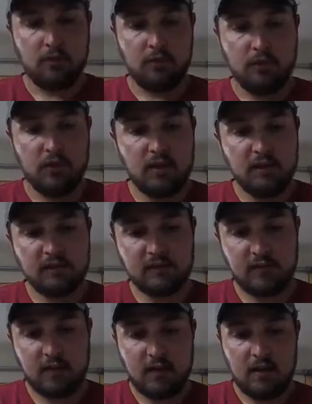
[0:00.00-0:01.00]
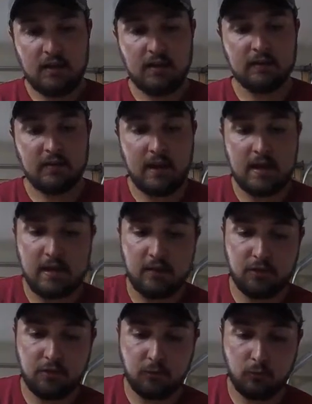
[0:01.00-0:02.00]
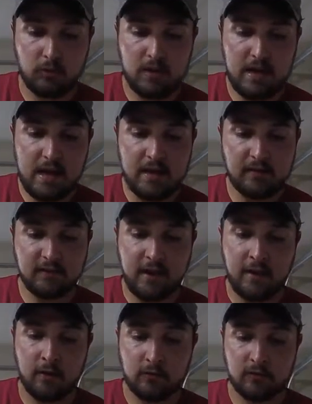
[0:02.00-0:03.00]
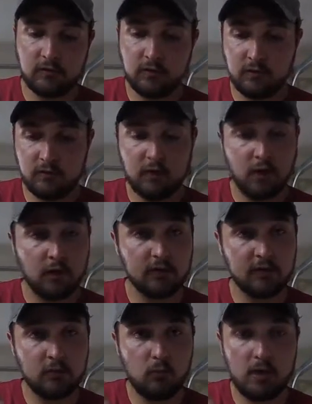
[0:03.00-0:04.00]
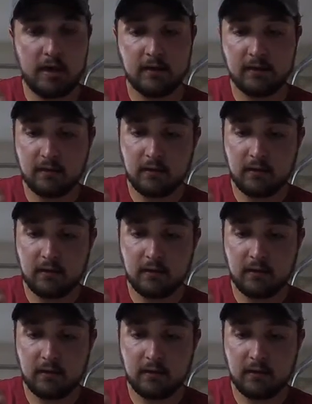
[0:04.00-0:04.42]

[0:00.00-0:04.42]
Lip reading: This is a 3/8 ounce tungsten weight.